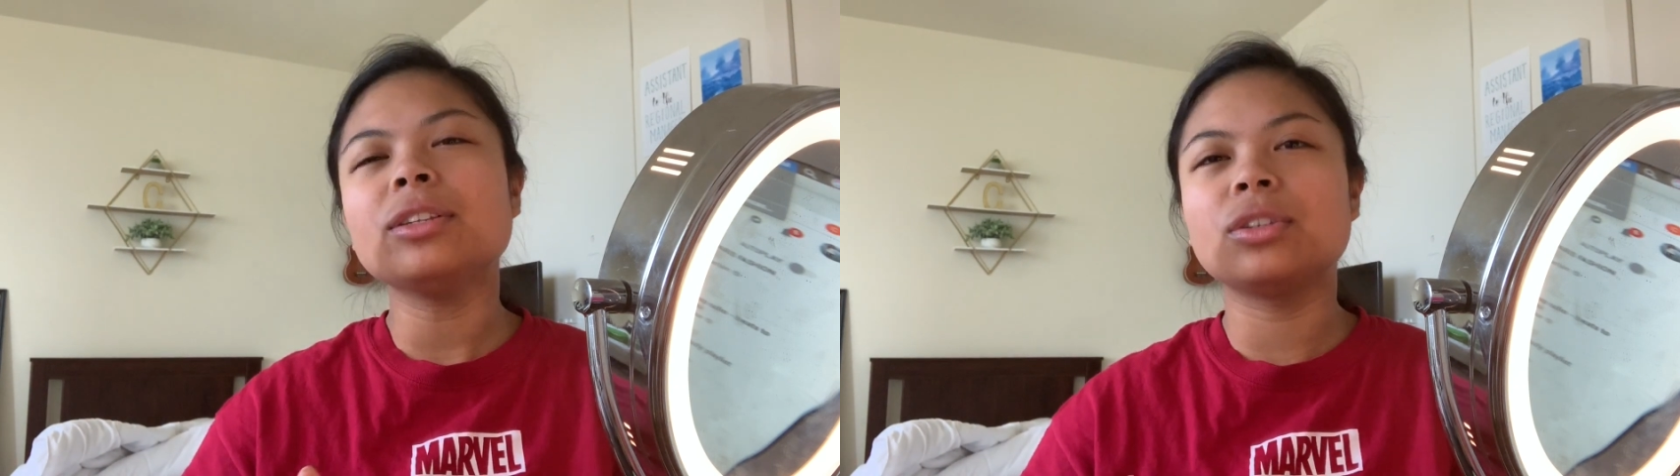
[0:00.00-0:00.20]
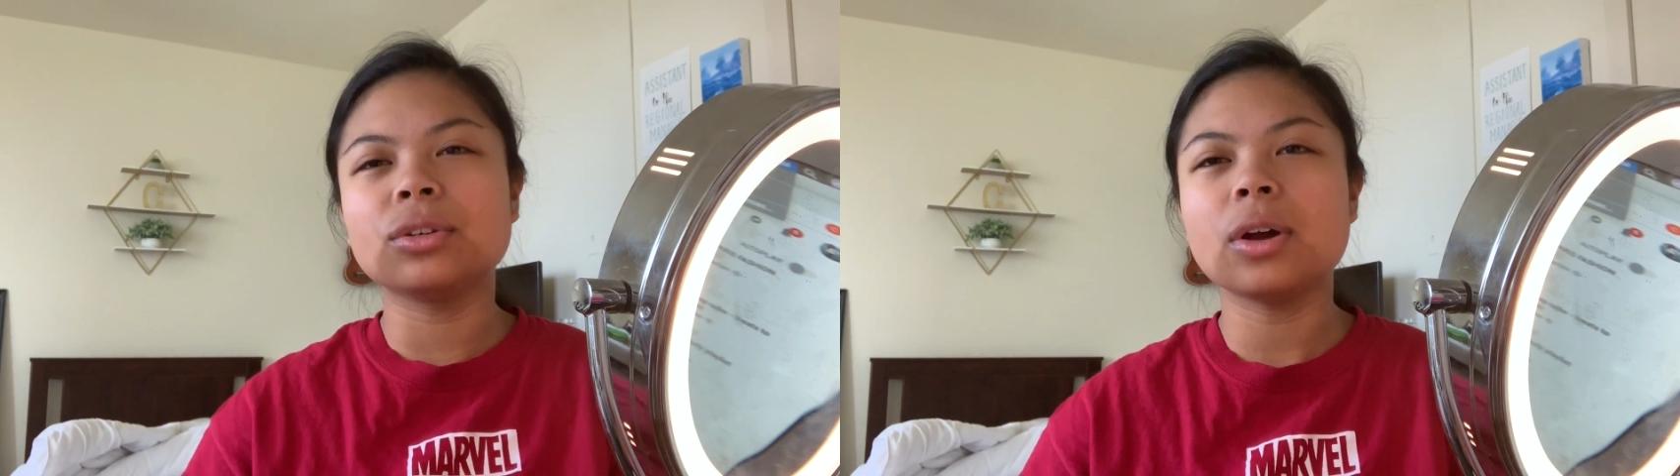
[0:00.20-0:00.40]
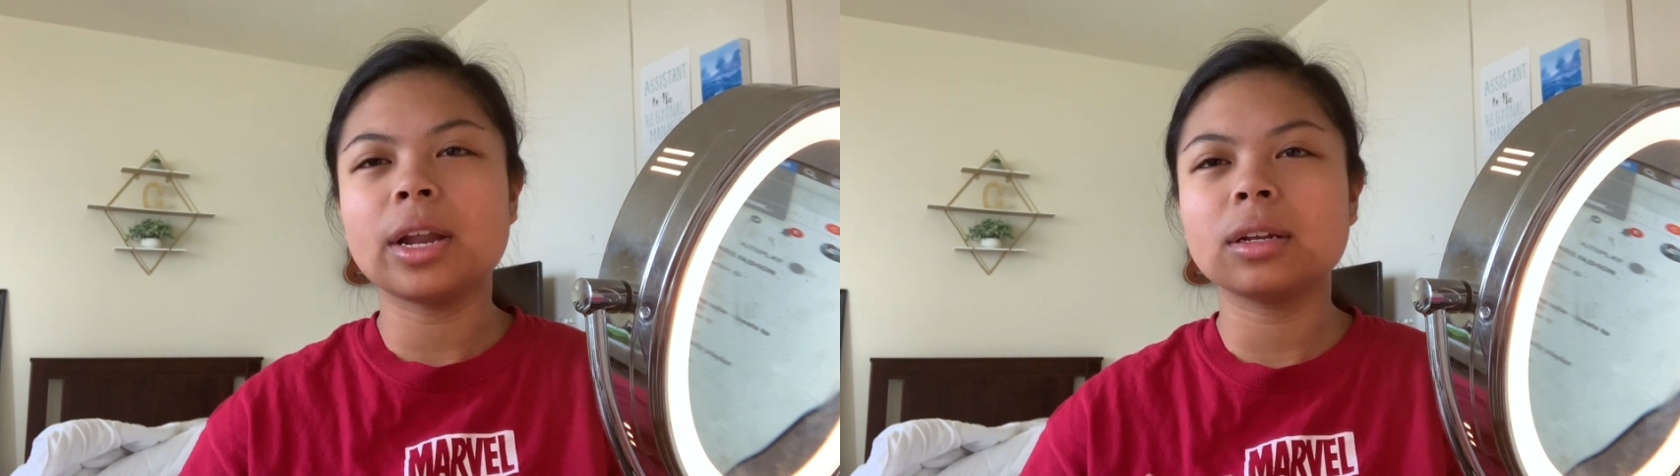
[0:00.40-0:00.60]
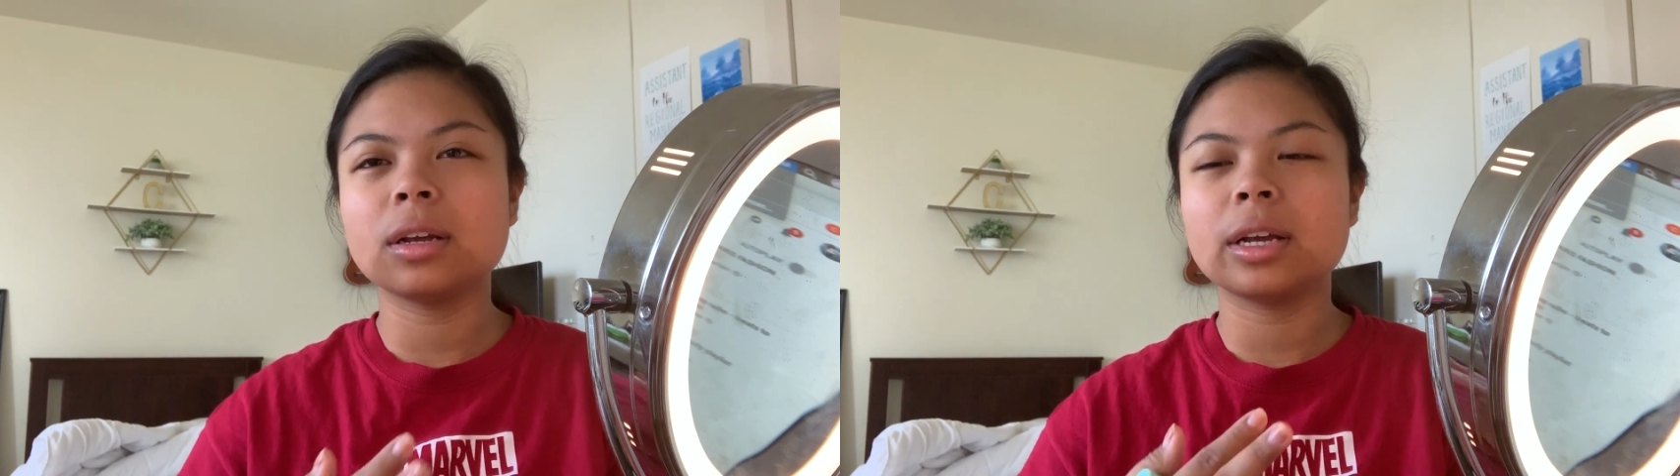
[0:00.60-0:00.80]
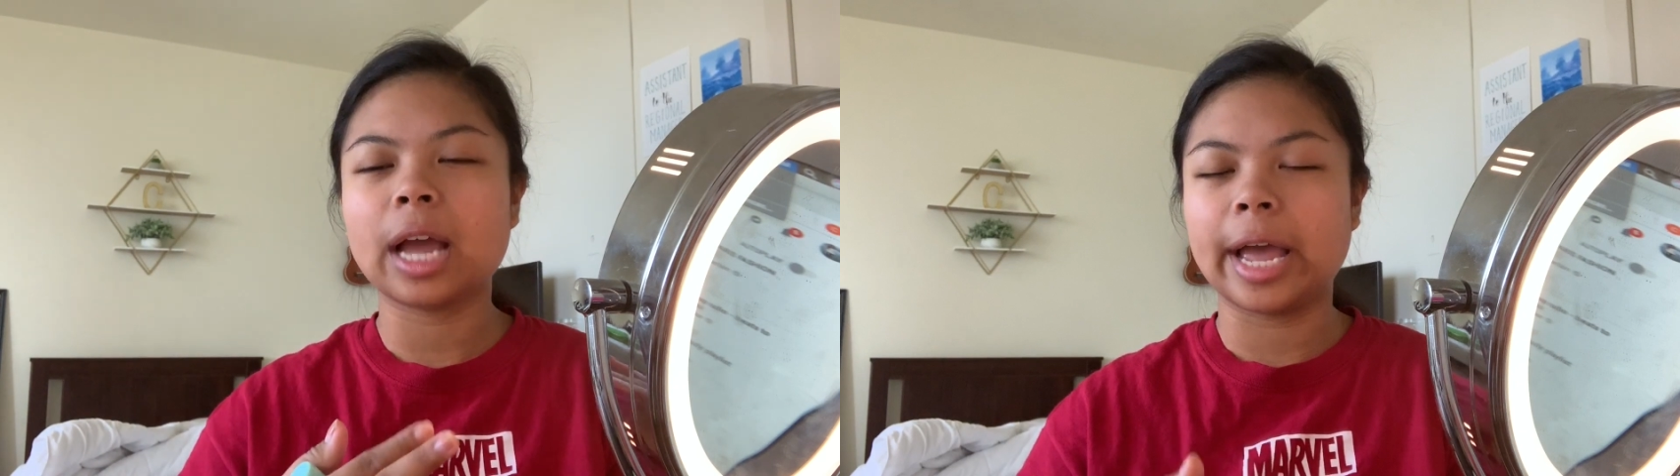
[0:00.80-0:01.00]
I do know how to
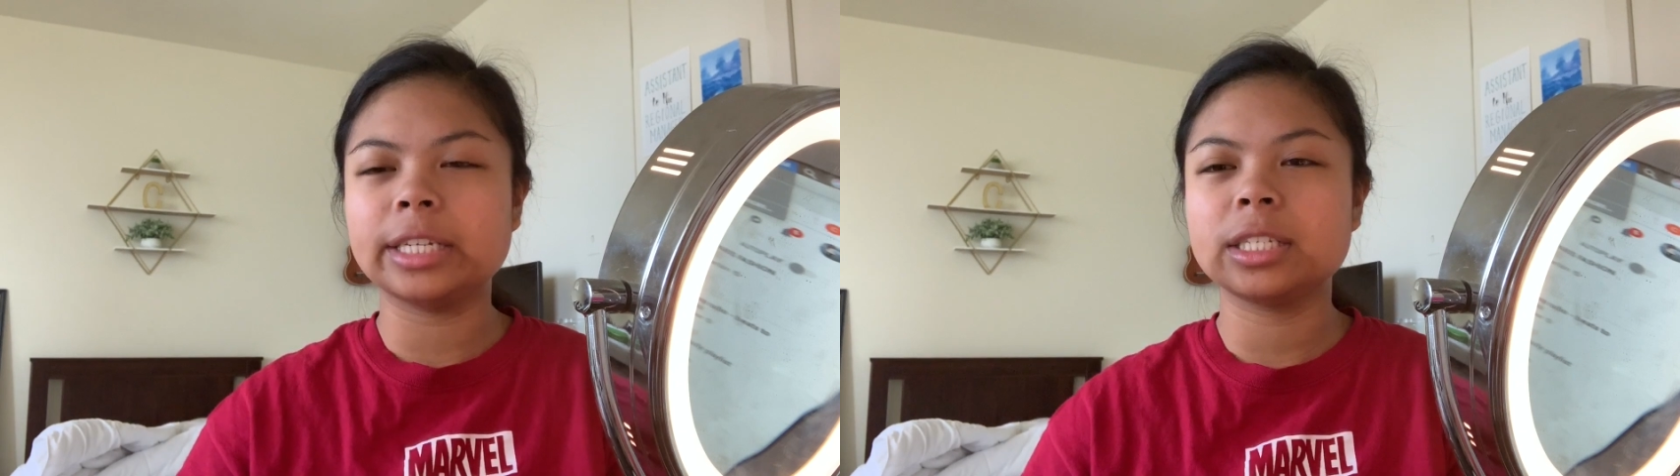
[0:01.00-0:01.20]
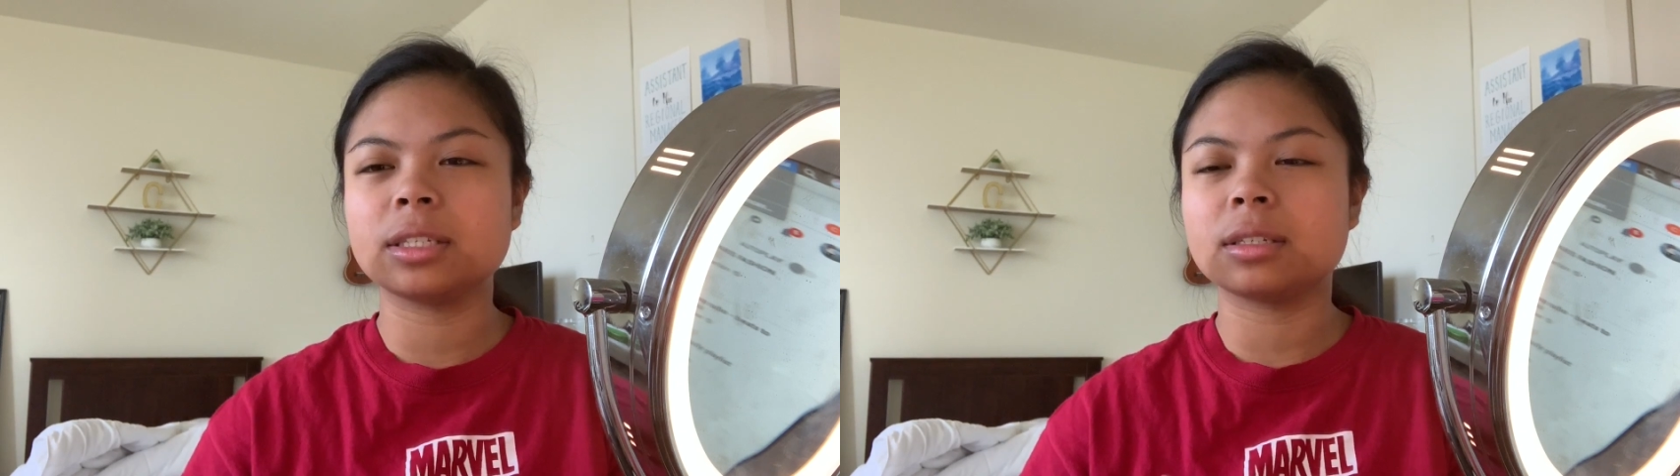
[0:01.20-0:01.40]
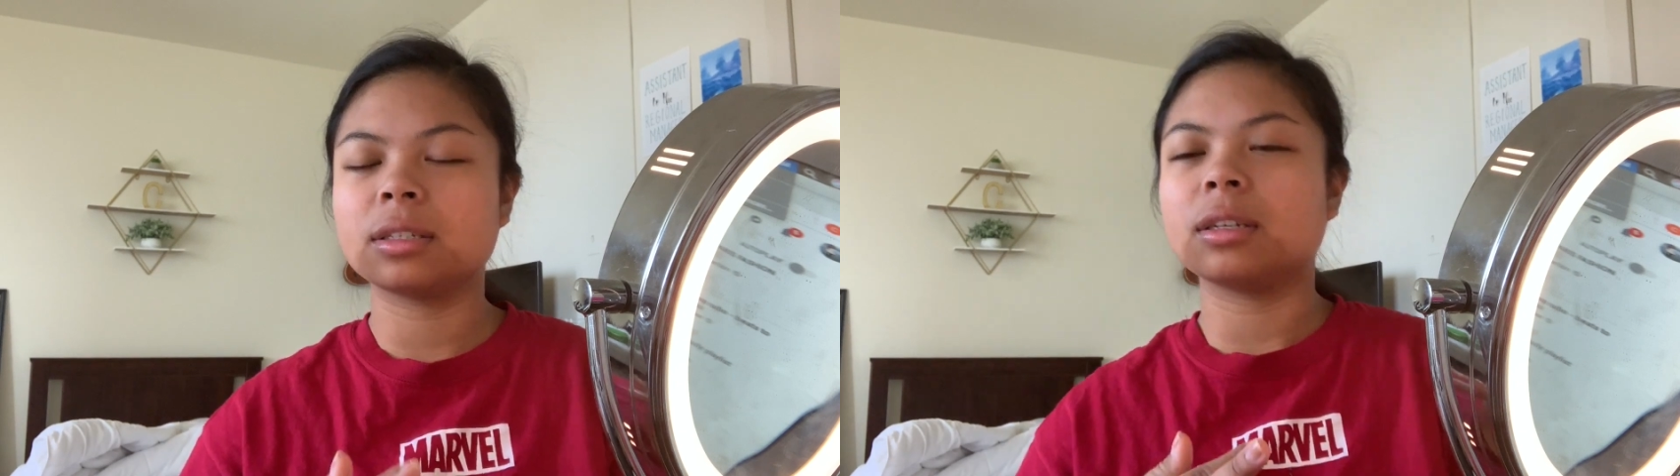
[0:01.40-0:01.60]
cook, I just